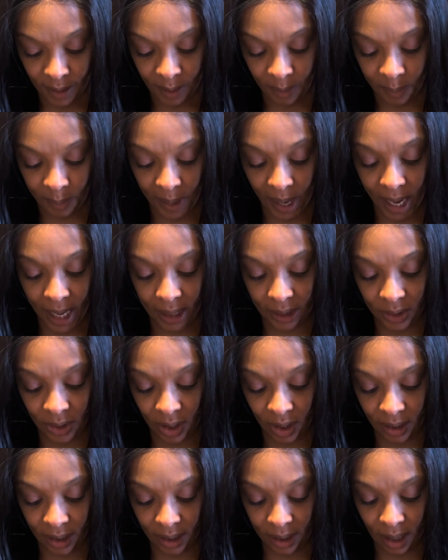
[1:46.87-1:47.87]
Babe,
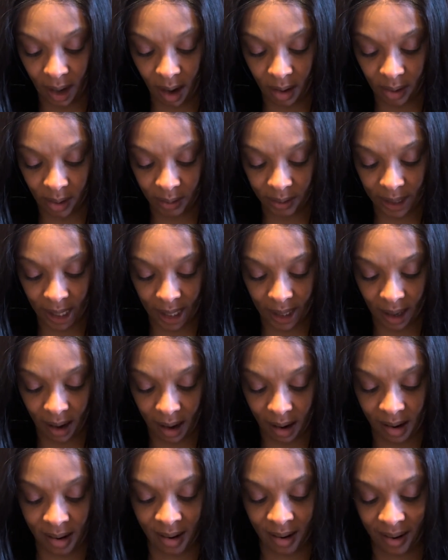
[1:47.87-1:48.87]
turn the doggone thing
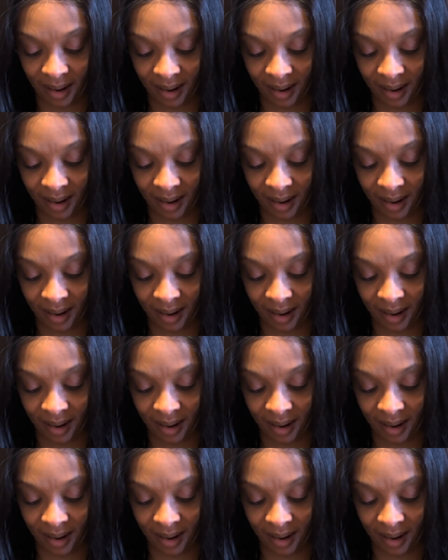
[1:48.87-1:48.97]
off.